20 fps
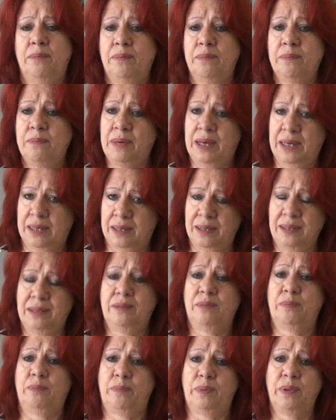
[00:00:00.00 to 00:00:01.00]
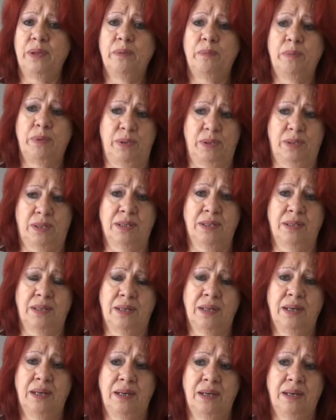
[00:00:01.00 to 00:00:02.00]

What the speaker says: making the person